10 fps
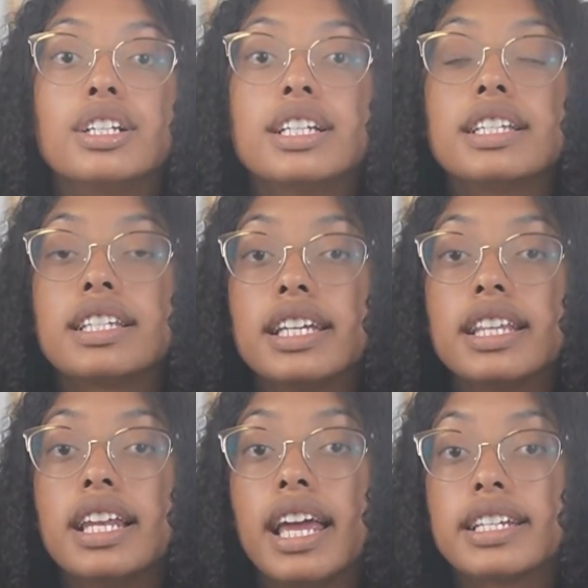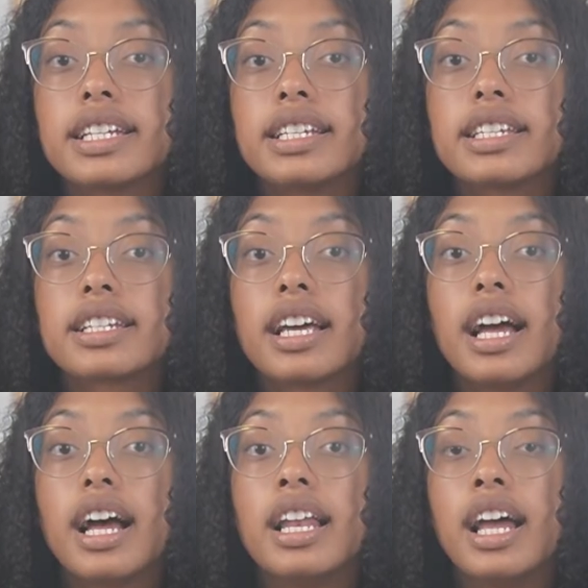To see the latest
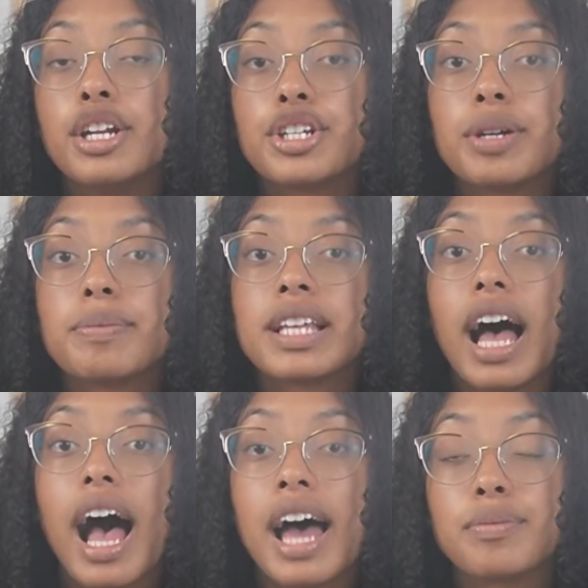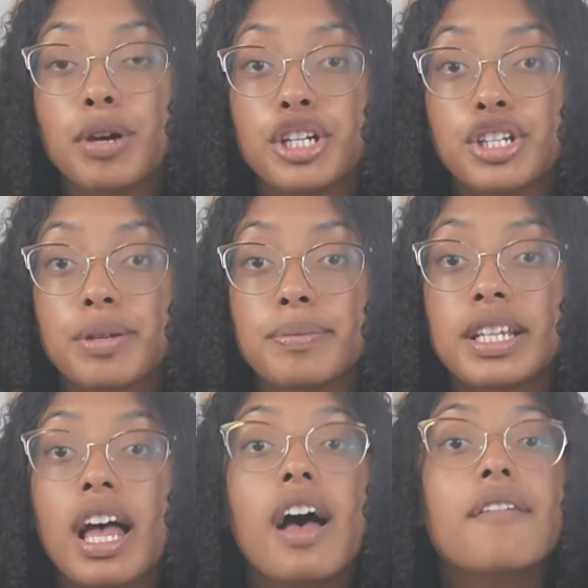learnerships and
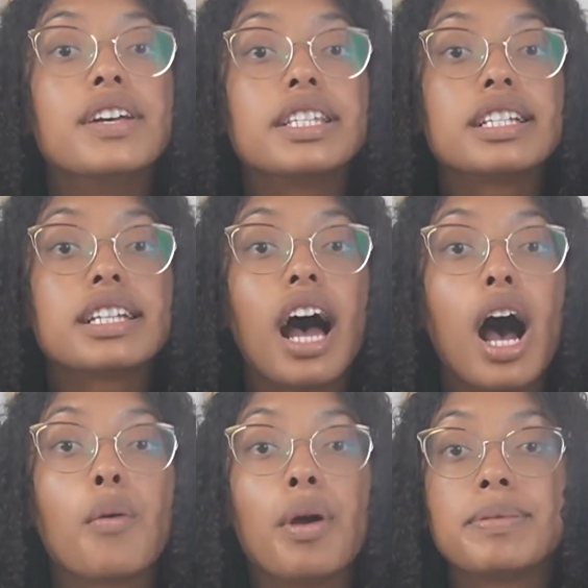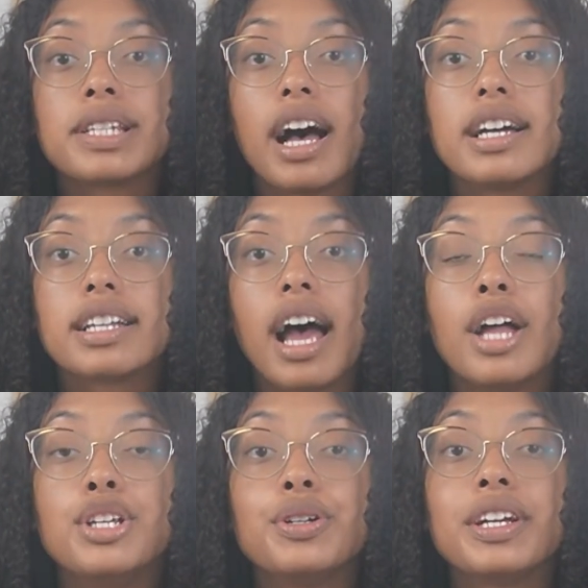apprenticeships, visit our website
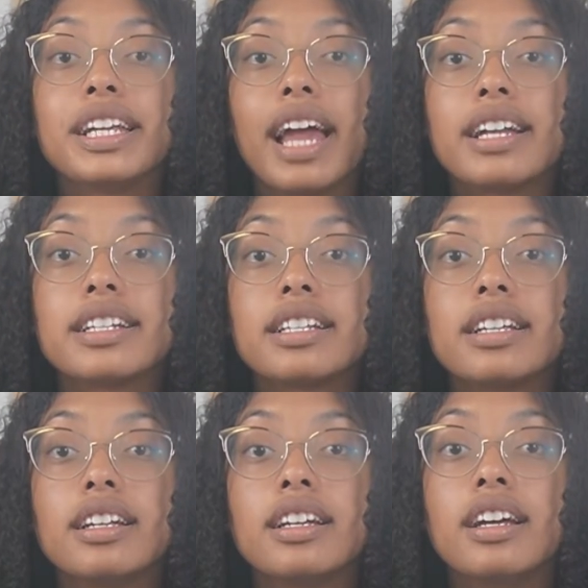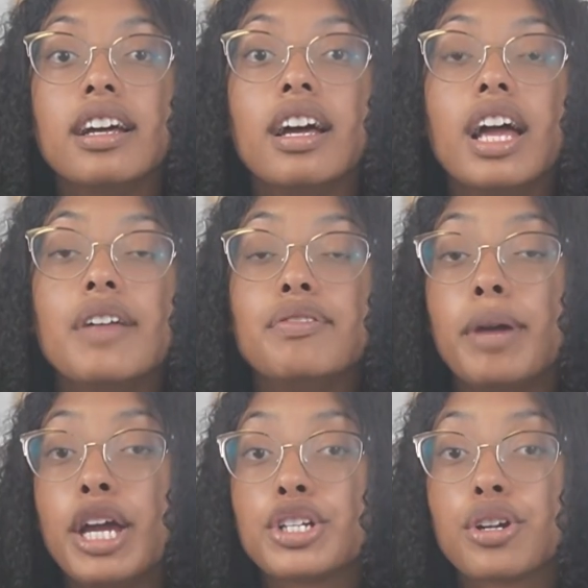and you can get
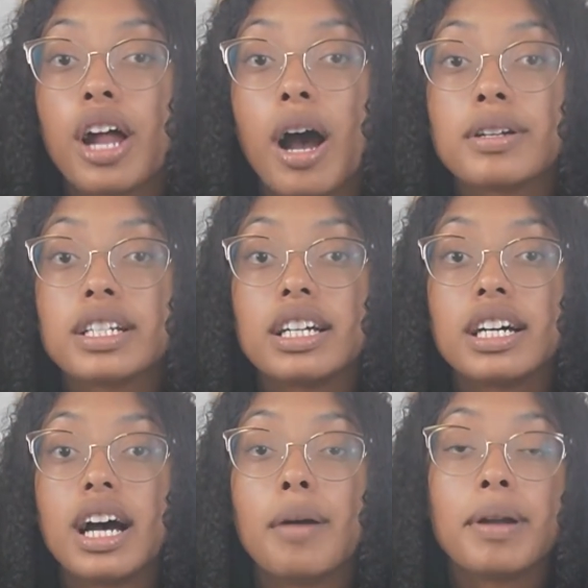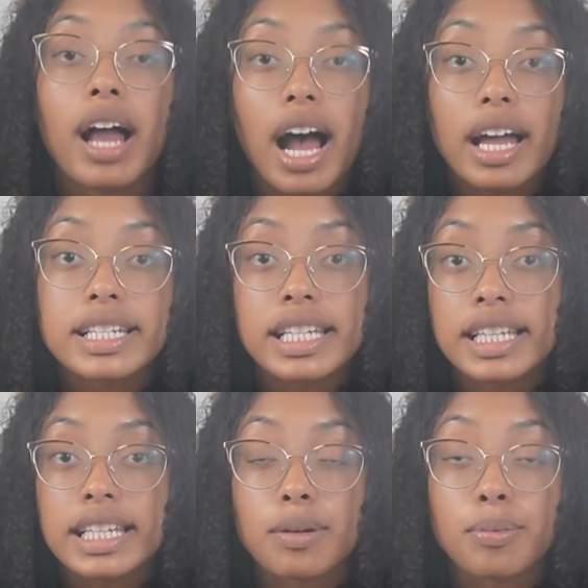information on how to apply to
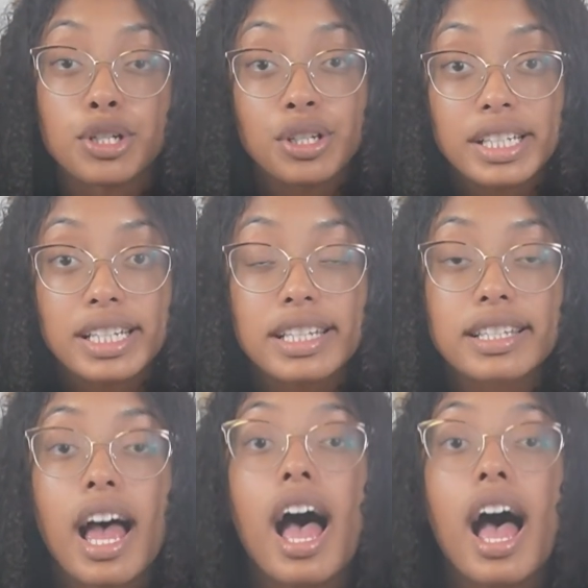these opportunities